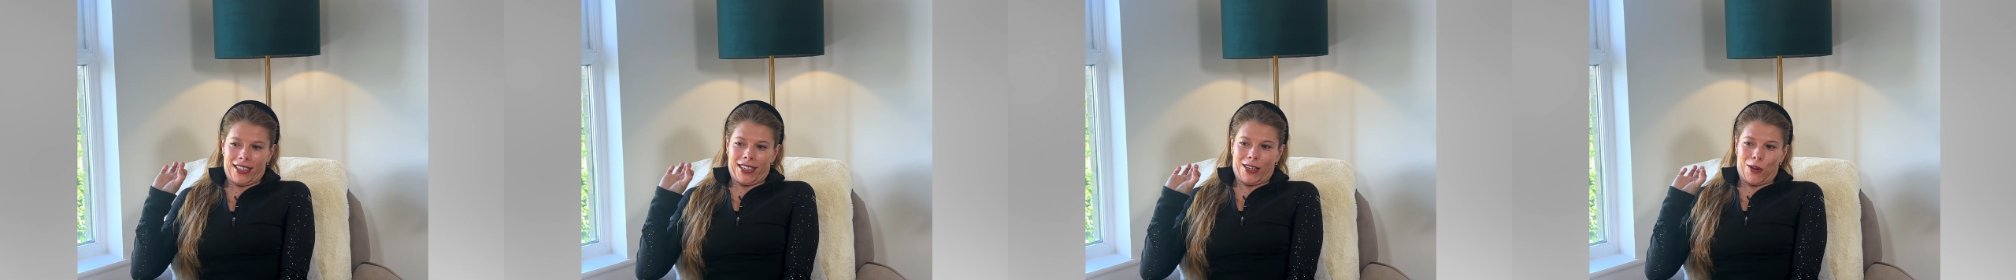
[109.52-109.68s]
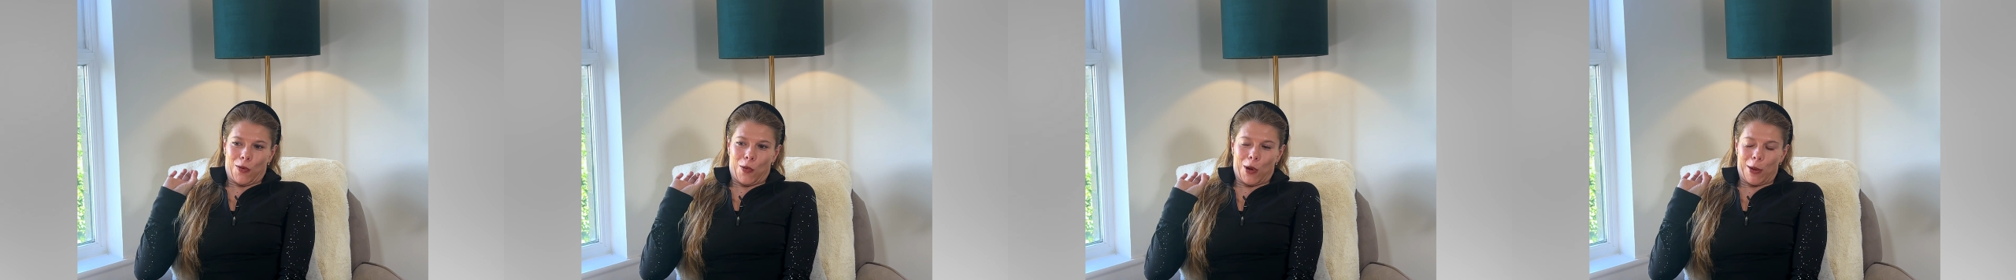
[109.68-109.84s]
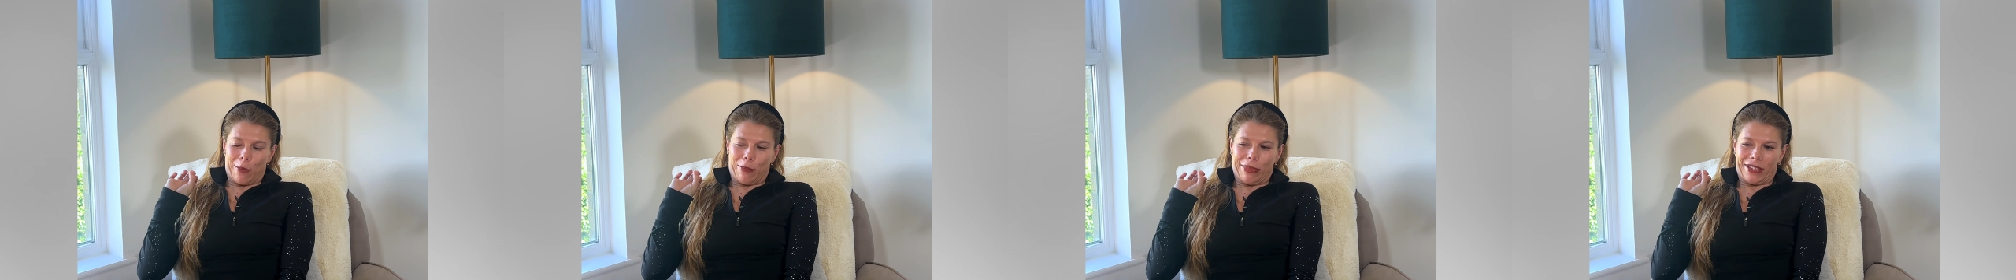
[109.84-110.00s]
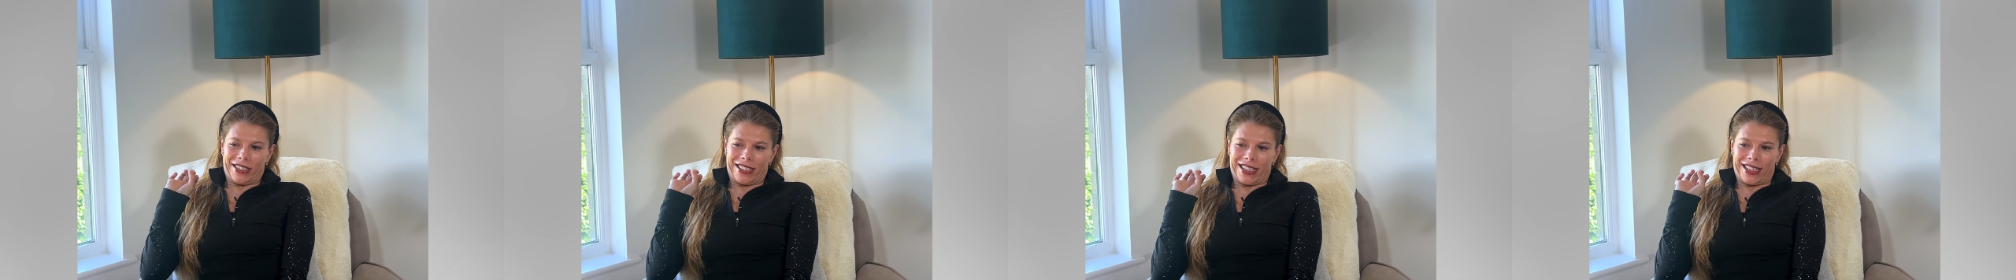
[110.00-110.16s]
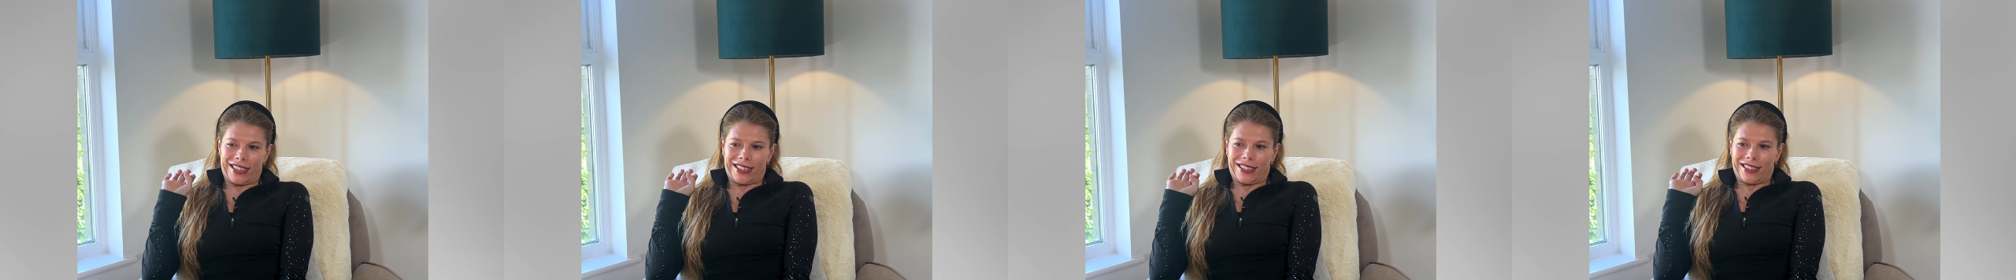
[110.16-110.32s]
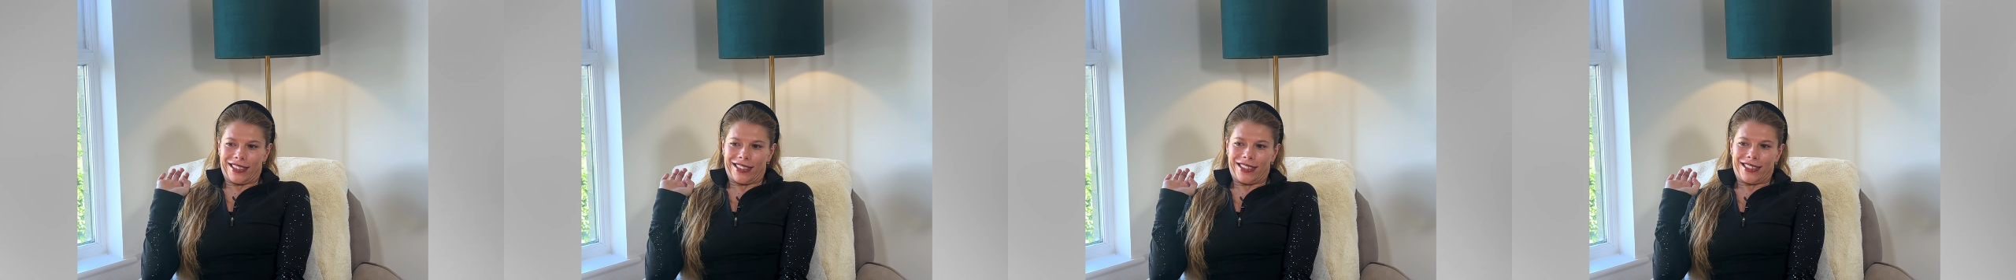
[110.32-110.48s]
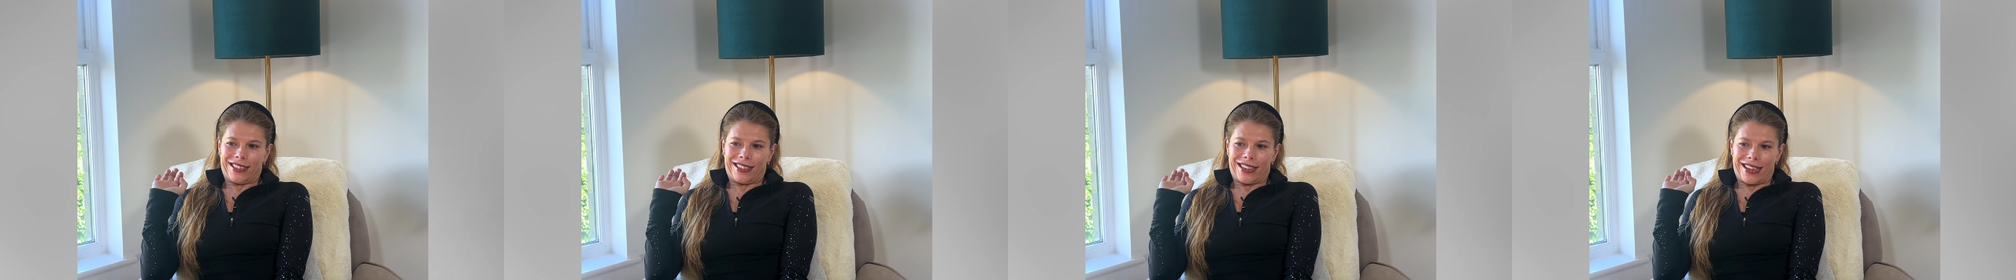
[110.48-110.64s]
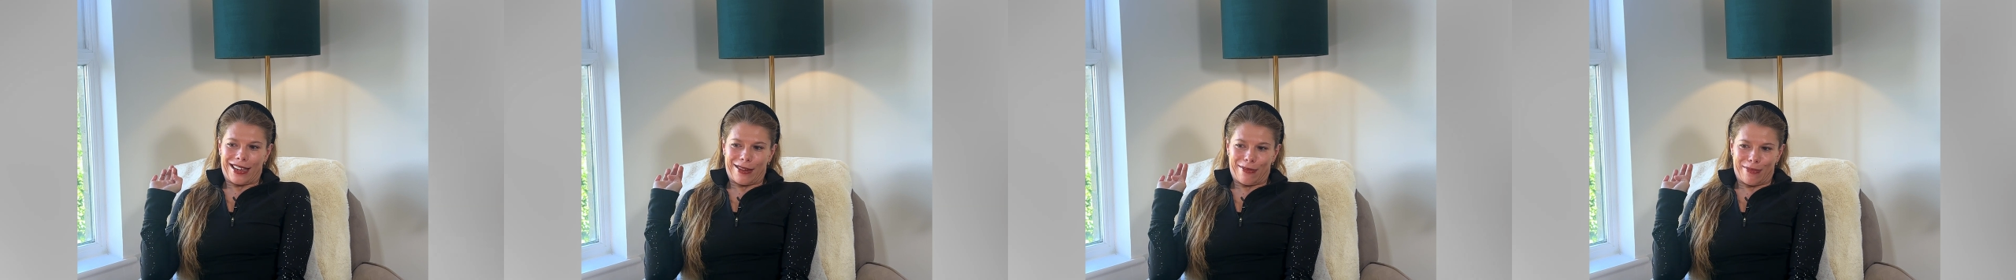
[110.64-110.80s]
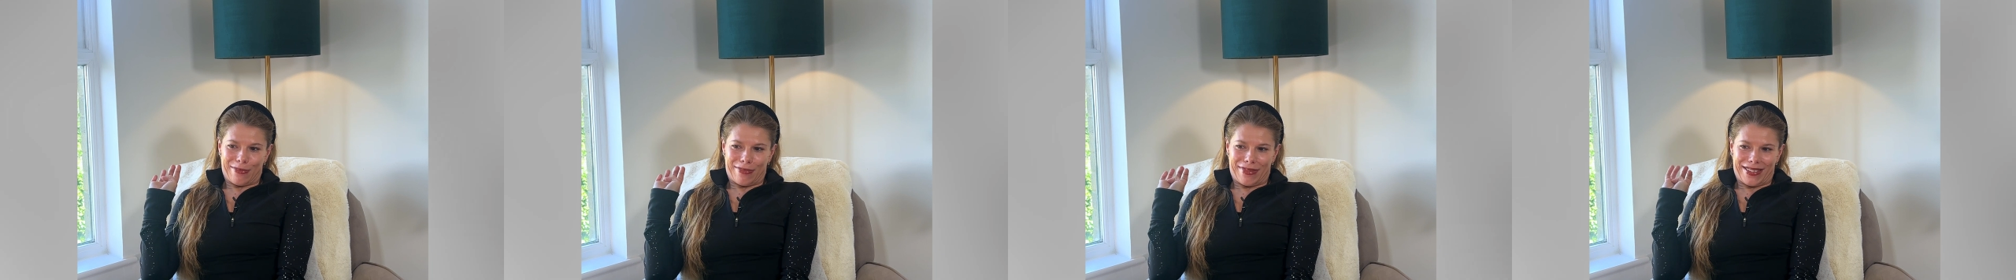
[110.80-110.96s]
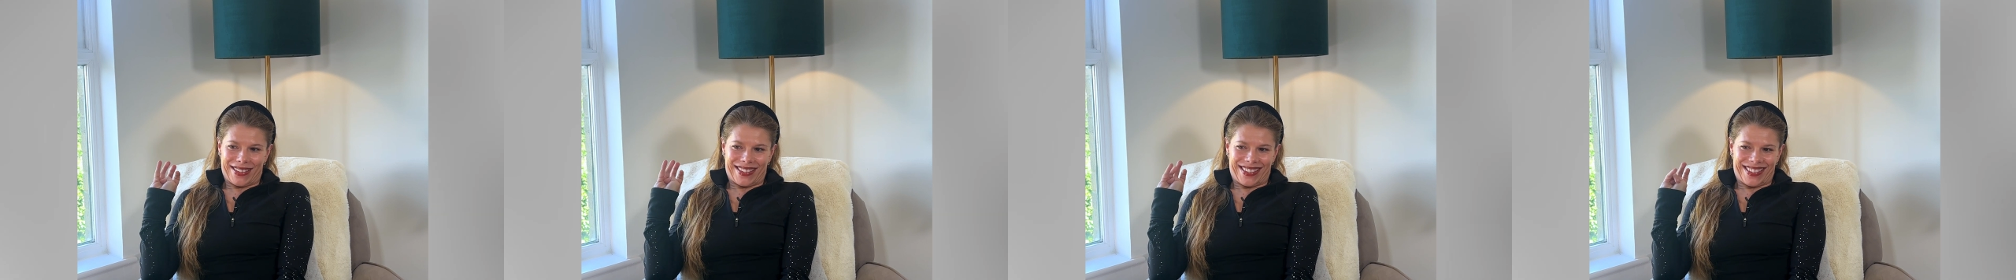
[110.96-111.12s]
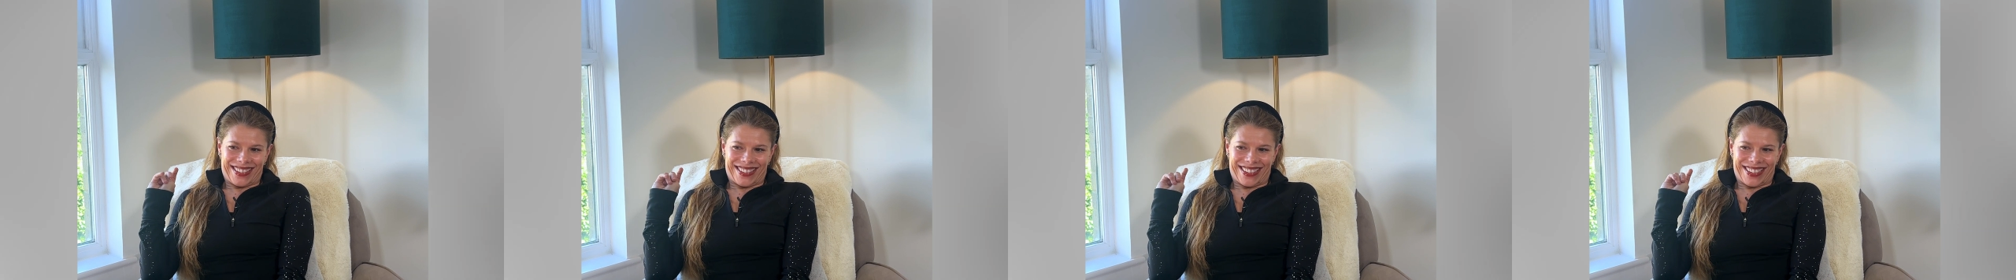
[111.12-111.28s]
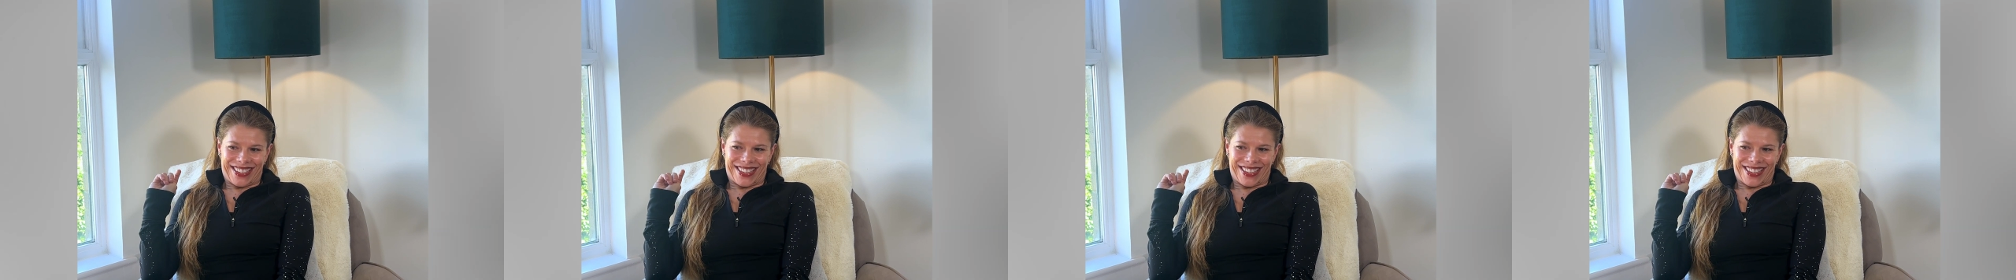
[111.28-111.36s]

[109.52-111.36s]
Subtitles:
1% steps.